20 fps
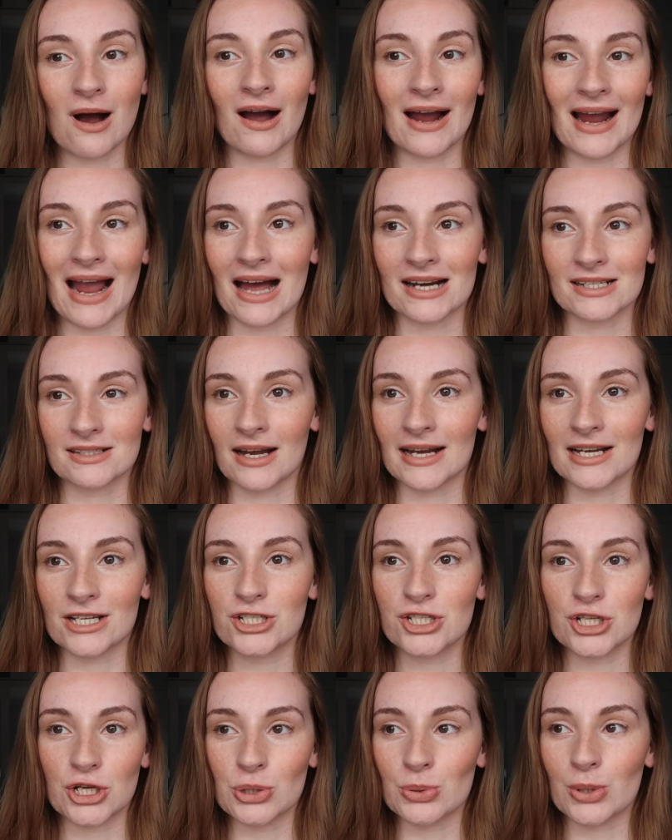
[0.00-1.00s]
I had
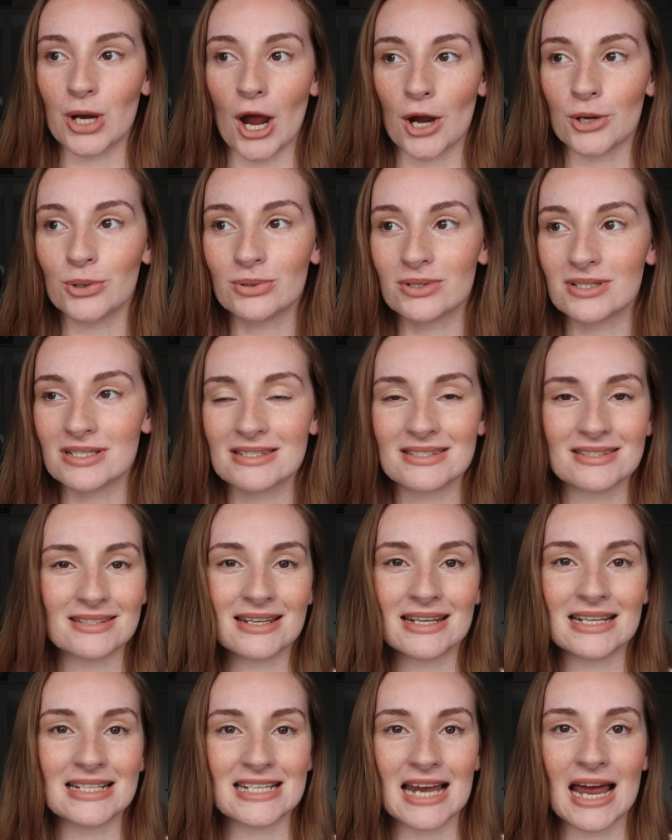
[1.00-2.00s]
like 2 Cokes
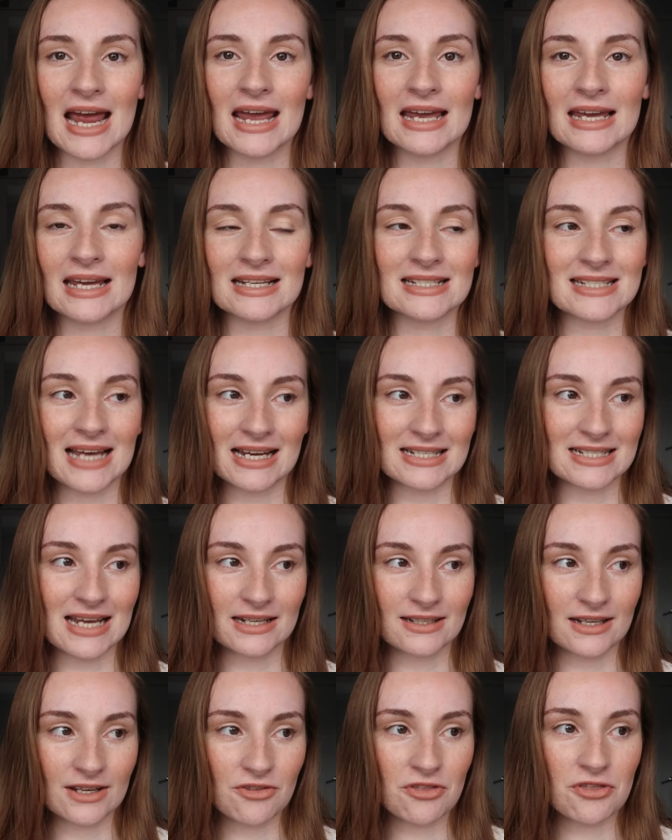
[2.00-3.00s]
in a day and Dad
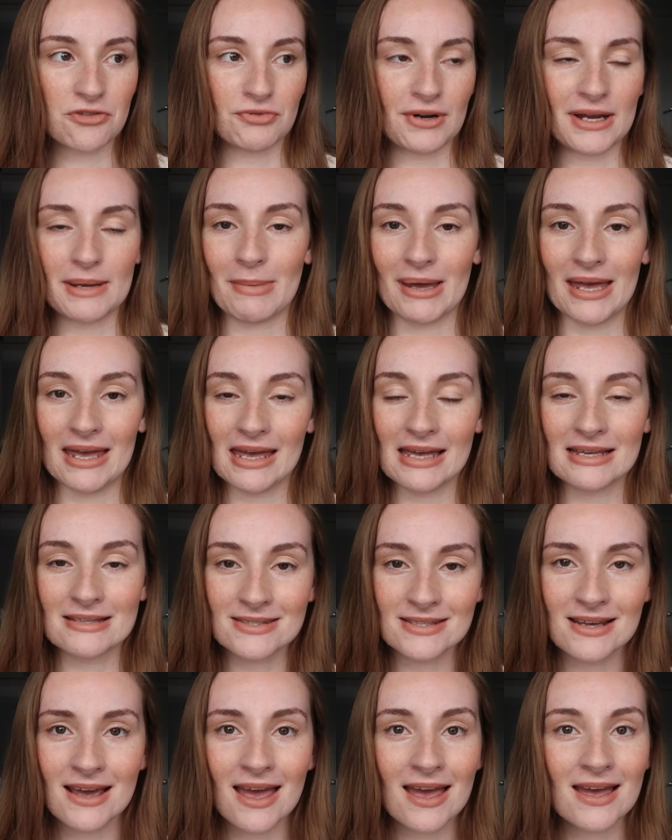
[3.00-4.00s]
had like 3 beers,